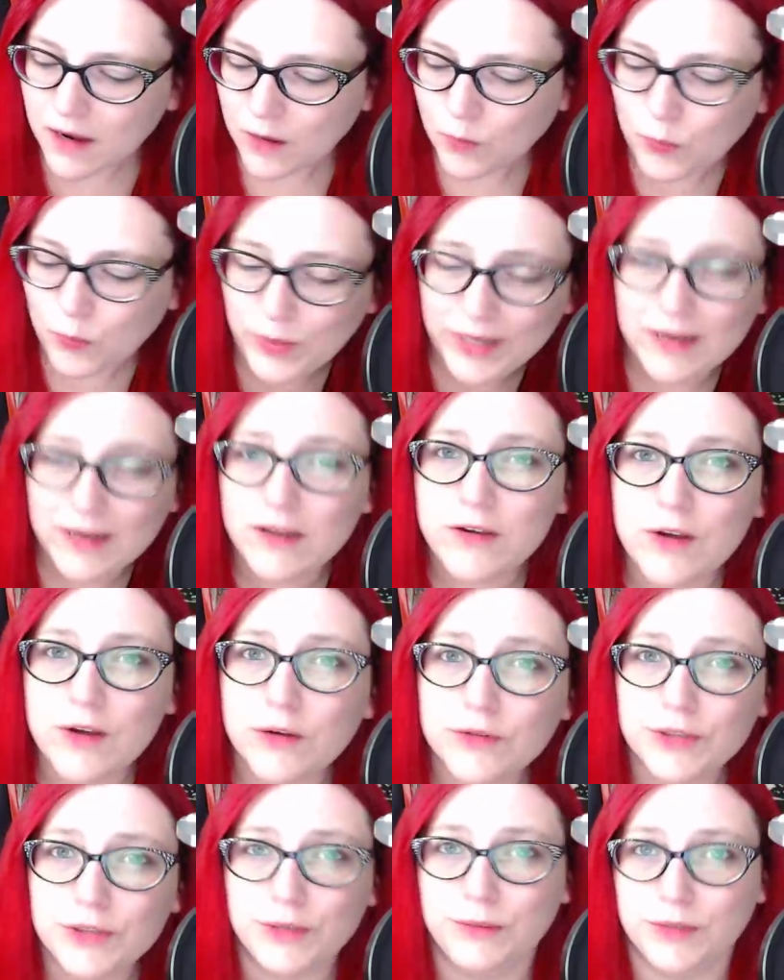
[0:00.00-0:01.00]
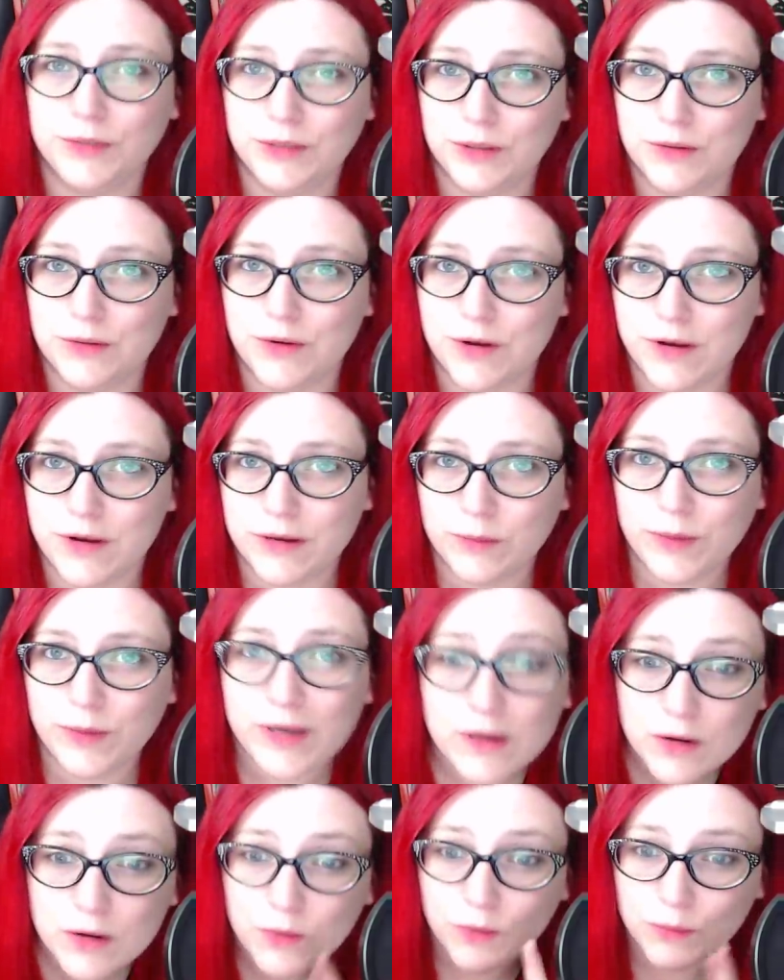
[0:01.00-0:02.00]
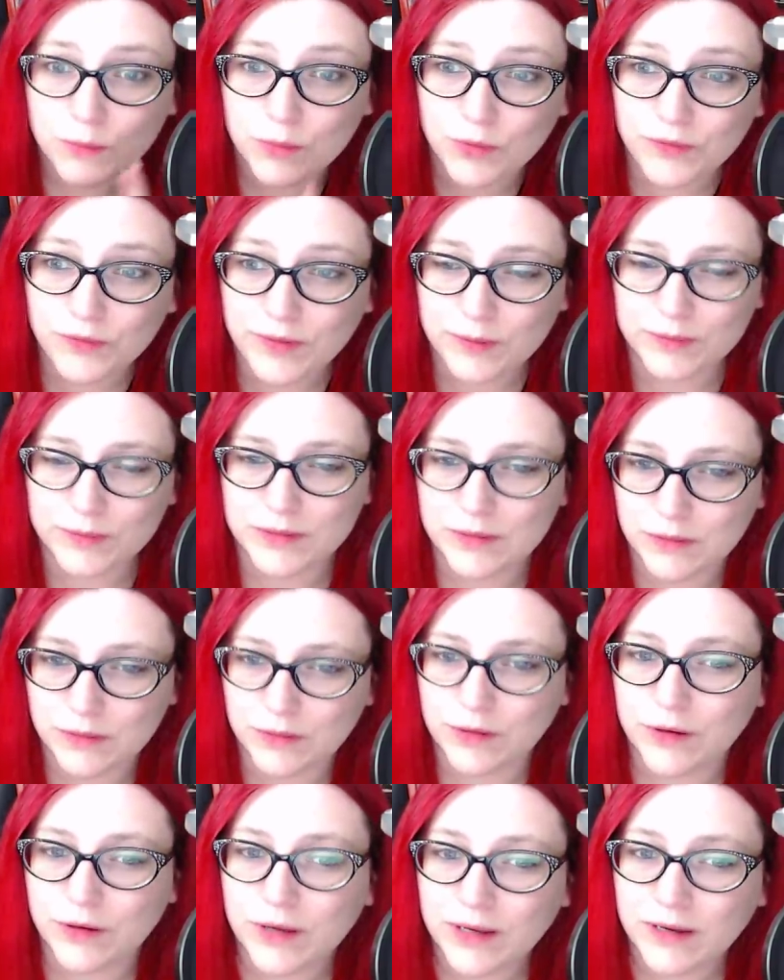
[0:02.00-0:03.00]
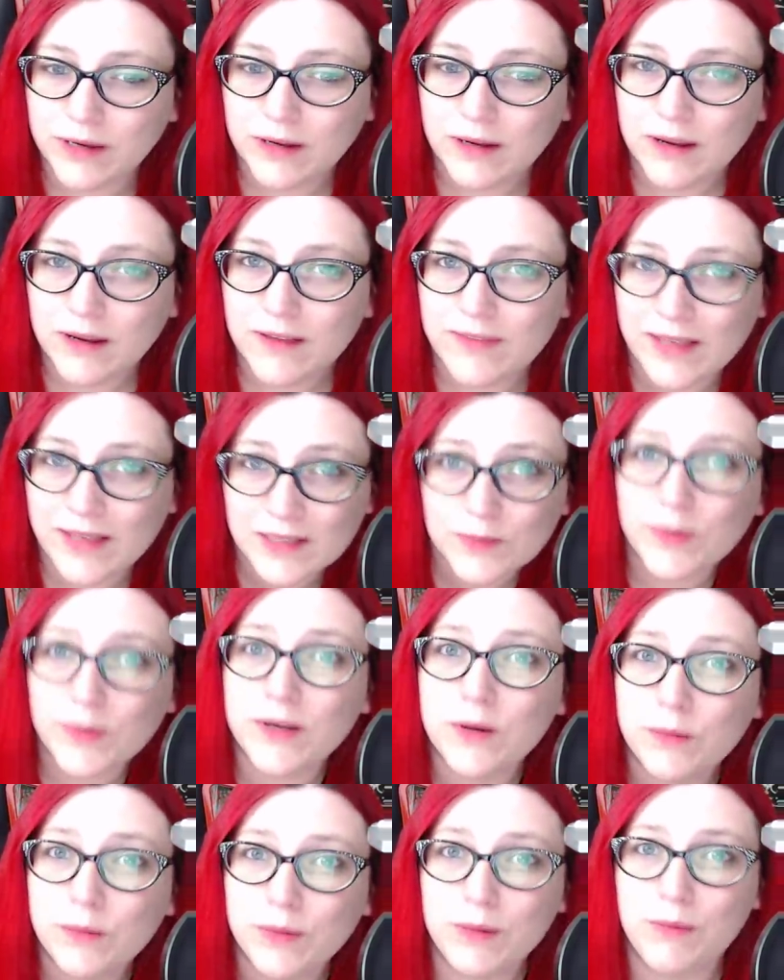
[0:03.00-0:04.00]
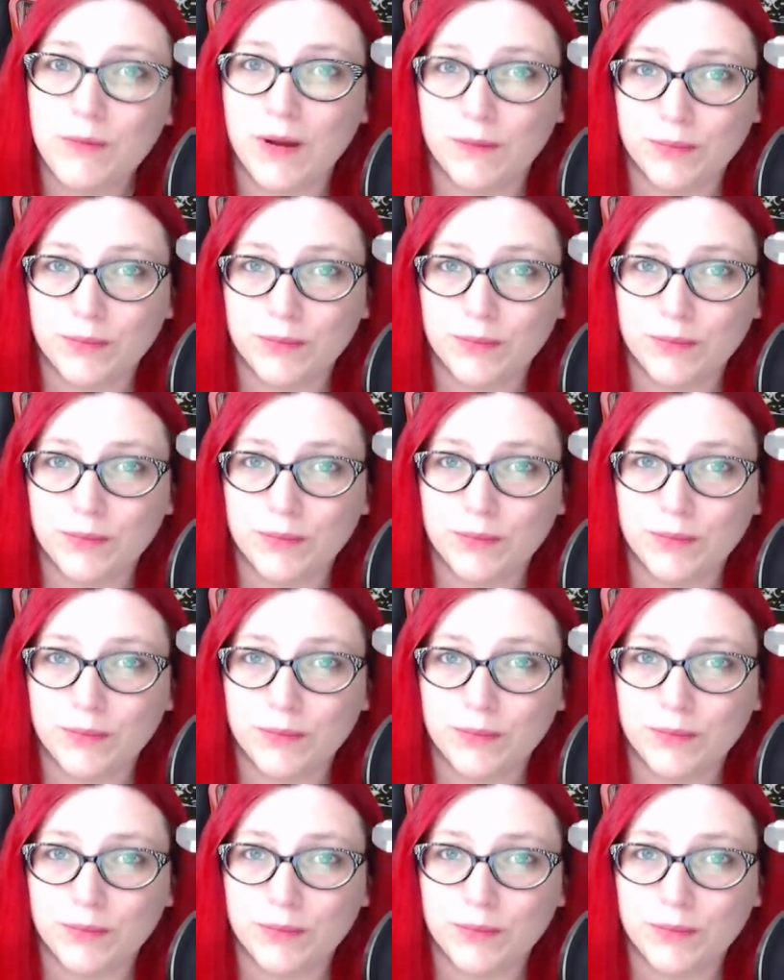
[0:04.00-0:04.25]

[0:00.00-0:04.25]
We didn't know she was so good. We didn't know the movie was so good. That's why nobody bought...